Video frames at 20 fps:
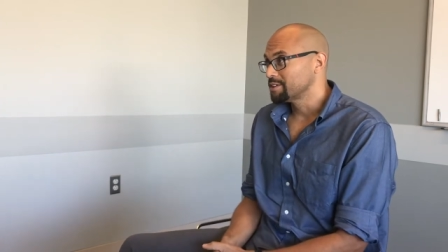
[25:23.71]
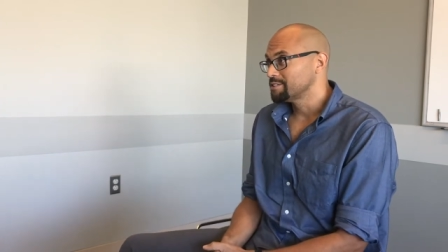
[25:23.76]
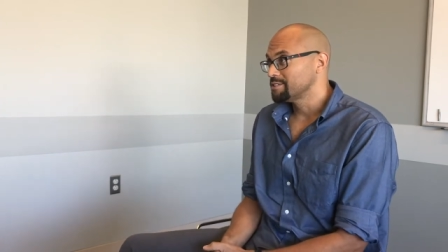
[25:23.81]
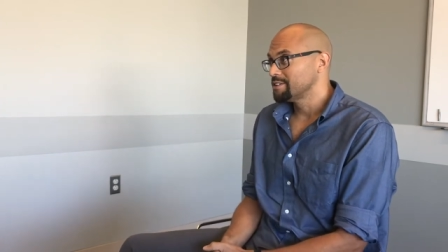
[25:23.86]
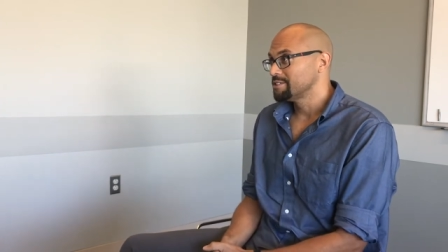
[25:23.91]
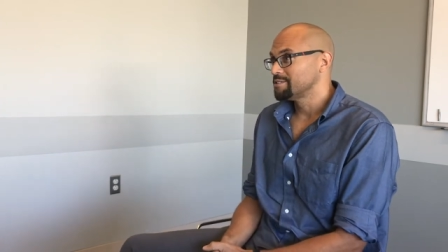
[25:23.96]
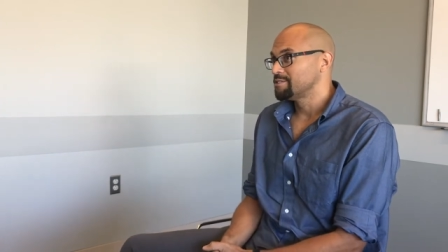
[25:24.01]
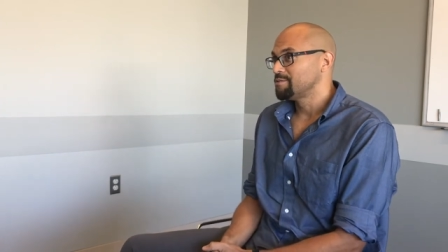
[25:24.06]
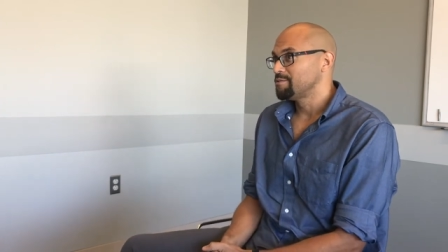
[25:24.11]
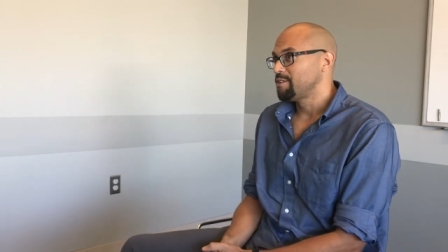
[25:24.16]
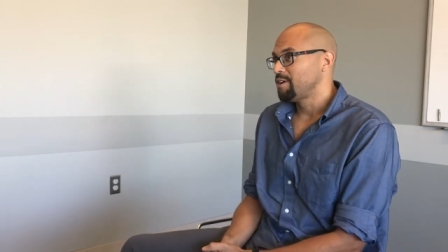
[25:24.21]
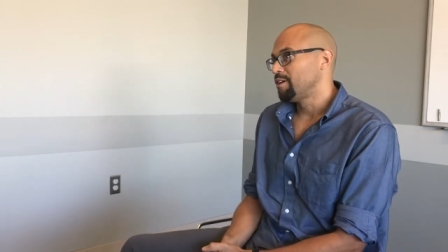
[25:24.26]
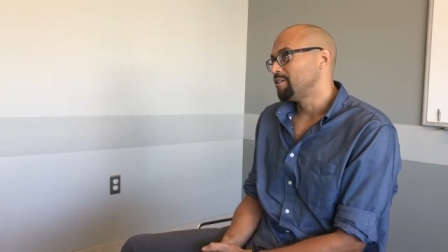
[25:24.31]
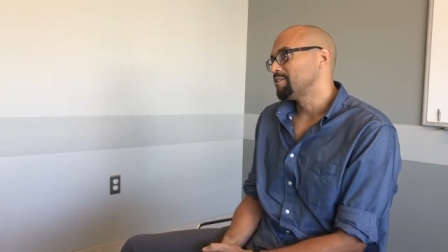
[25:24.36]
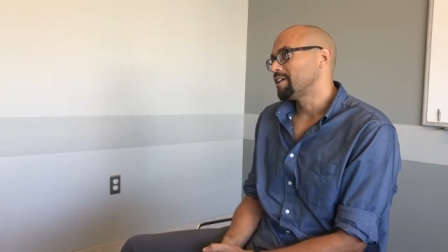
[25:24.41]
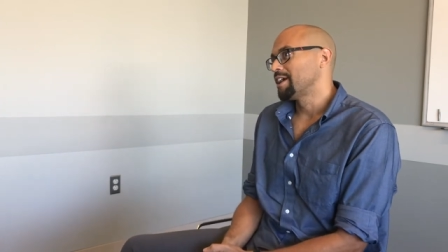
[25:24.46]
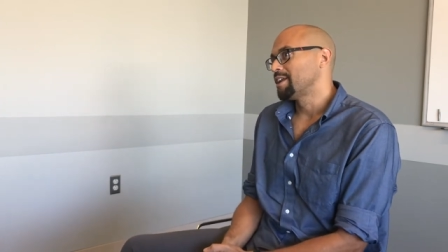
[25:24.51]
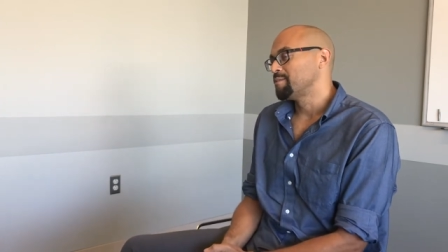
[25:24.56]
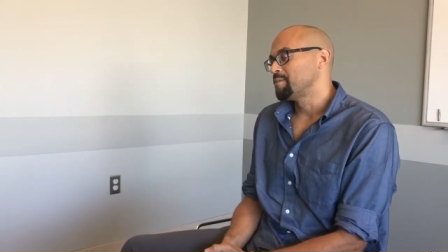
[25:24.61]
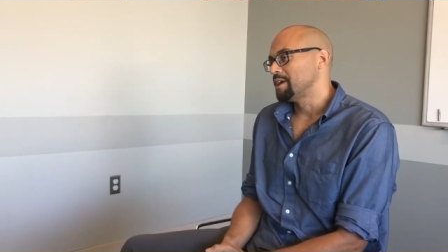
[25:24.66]
because it doesn't
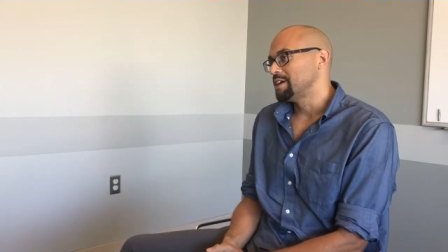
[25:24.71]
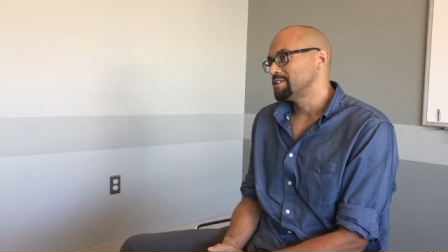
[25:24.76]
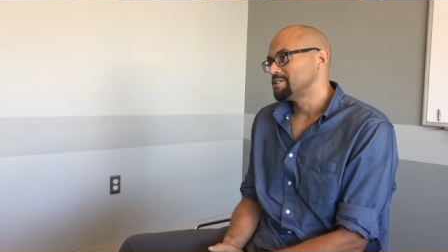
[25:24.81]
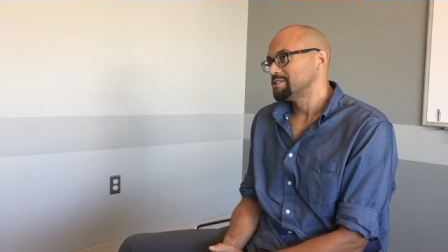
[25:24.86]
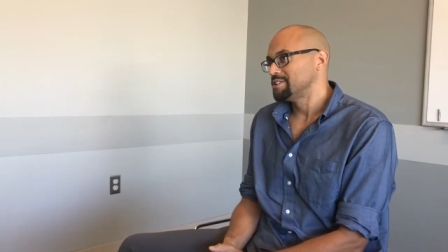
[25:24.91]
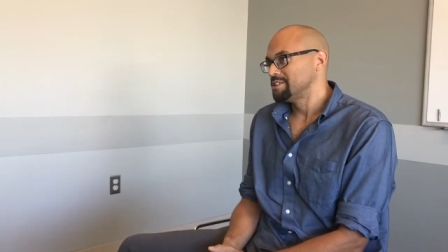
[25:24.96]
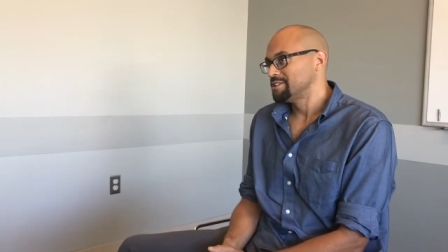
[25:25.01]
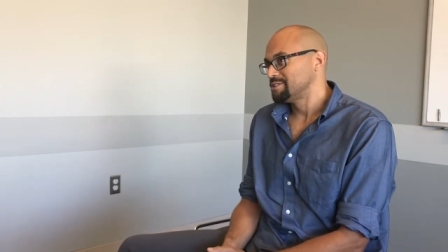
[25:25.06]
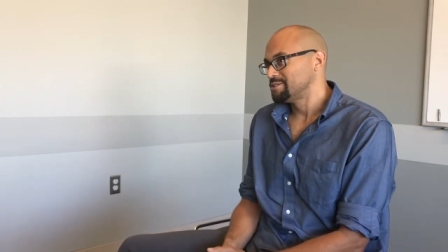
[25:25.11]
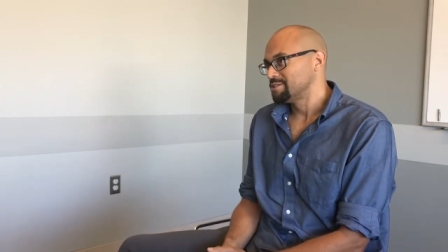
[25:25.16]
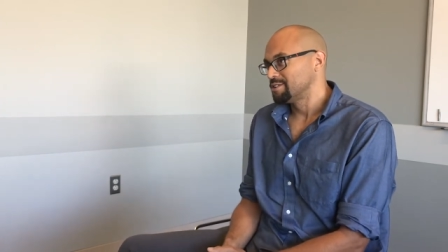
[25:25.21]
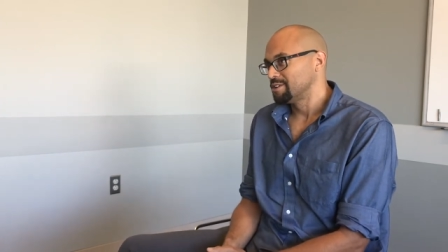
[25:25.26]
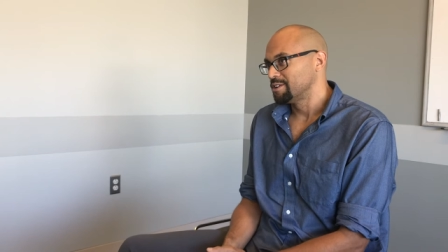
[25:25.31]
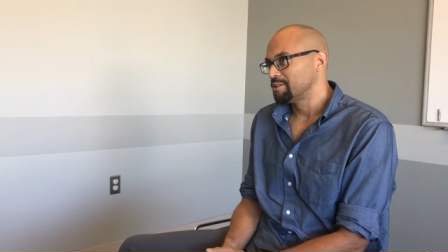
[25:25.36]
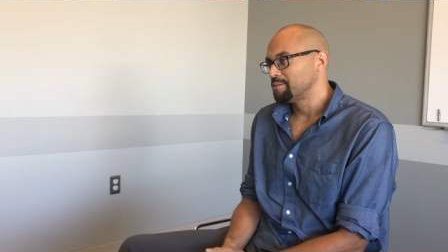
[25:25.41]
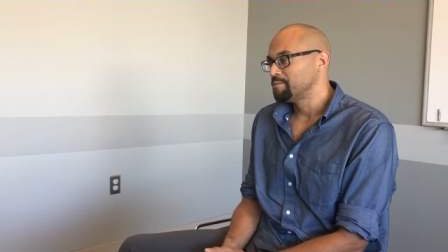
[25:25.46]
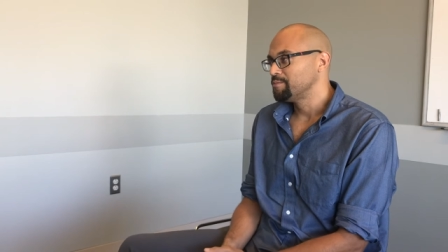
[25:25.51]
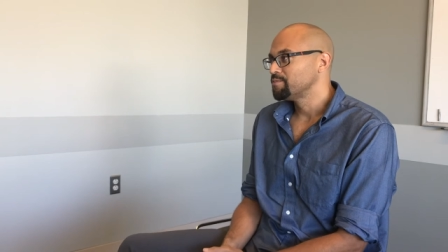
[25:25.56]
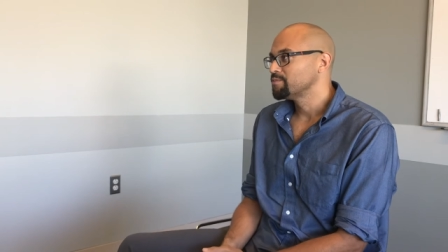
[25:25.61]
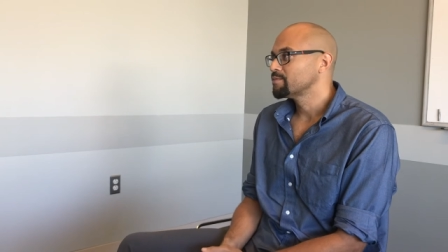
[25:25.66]
involve animations
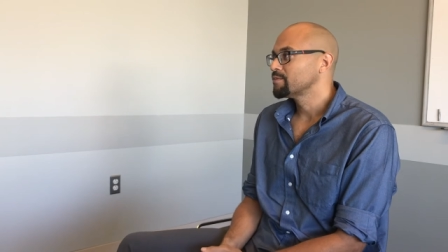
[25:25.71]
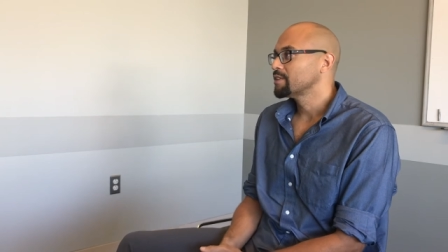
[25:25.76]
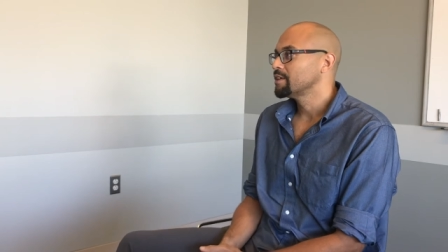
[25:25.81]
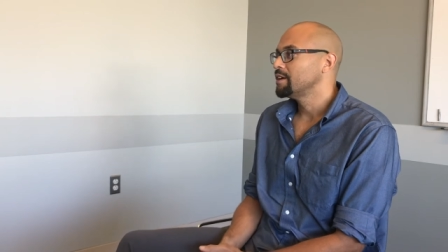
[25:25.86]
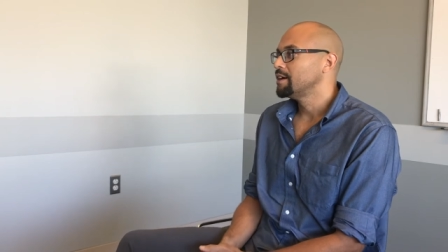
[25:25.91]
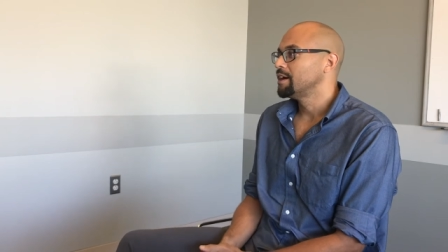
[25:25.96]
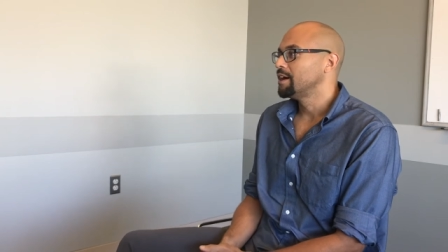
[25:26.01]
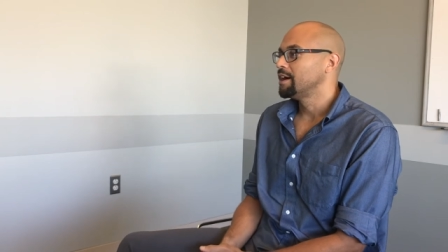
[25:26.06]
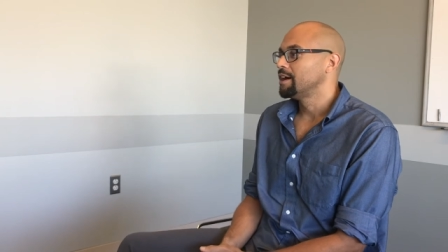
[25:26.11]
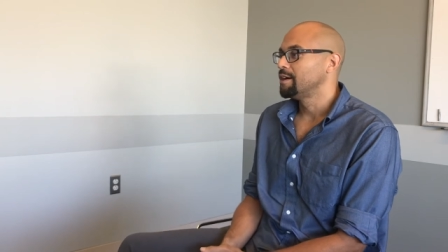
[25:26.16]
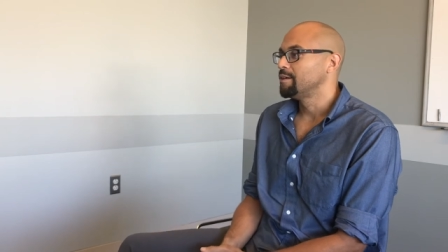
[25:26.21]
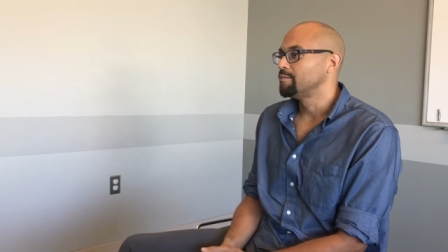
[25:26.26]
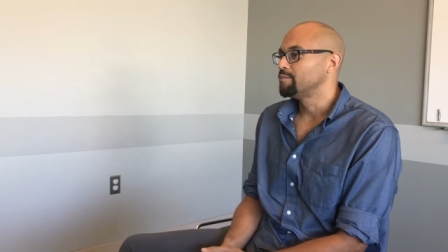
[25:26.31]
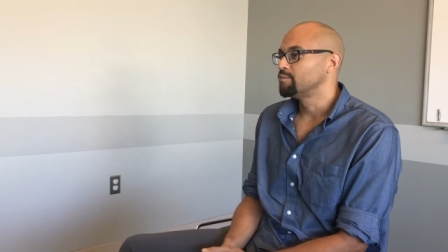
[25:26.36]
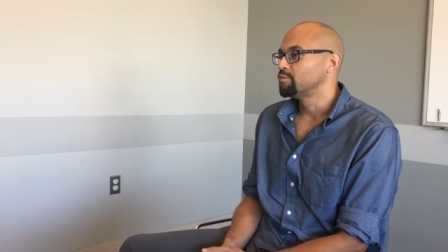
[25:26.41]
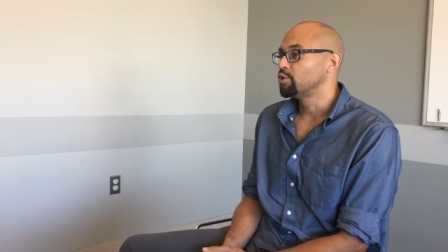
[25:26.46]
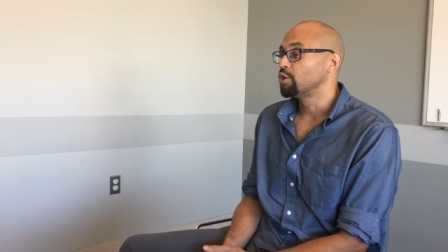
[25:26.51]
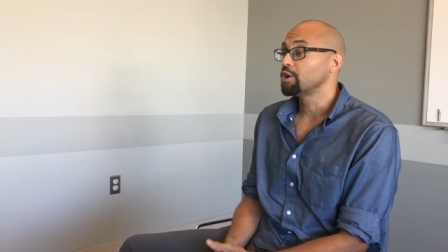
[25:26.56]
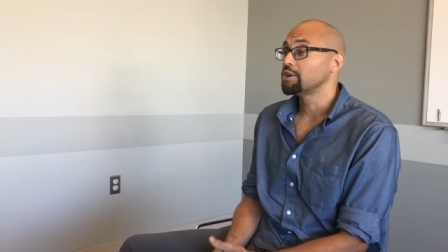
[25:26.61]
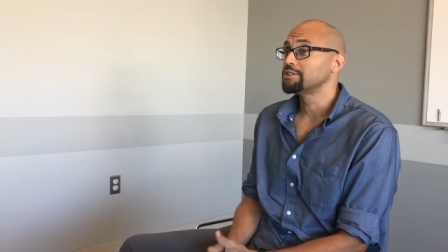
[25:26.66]
or uh,
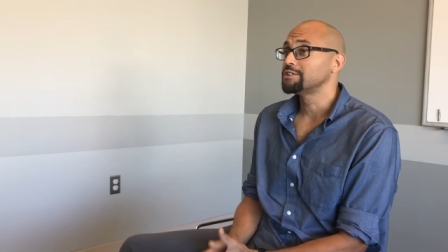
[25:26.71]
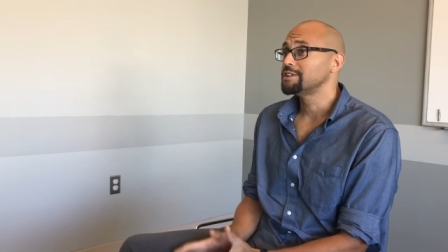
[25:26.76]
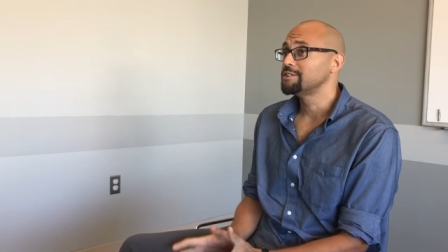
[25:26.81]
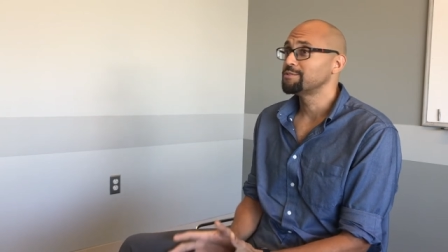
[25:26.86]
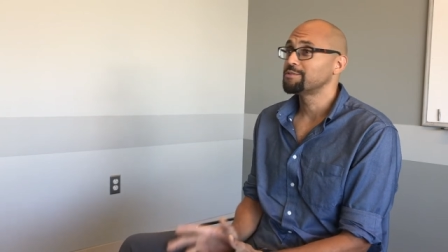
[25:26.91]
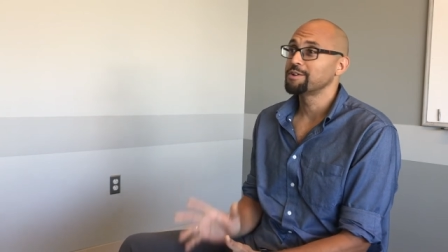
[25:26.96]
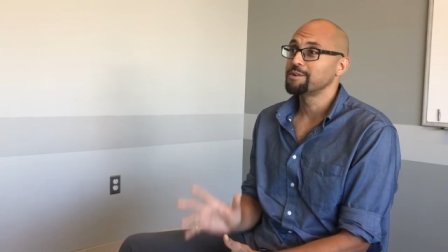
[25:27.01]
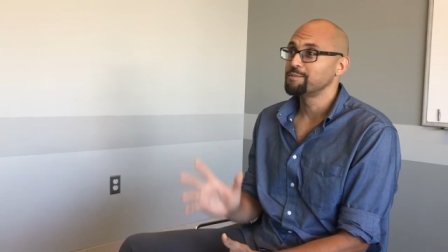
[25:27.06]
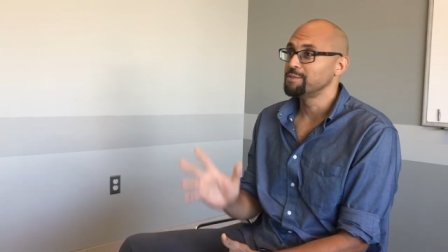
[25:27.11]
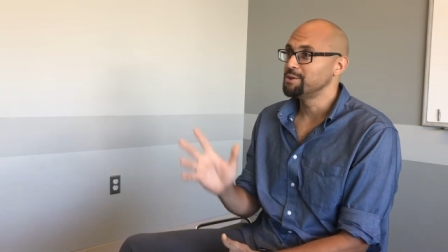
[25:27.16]
royalty-free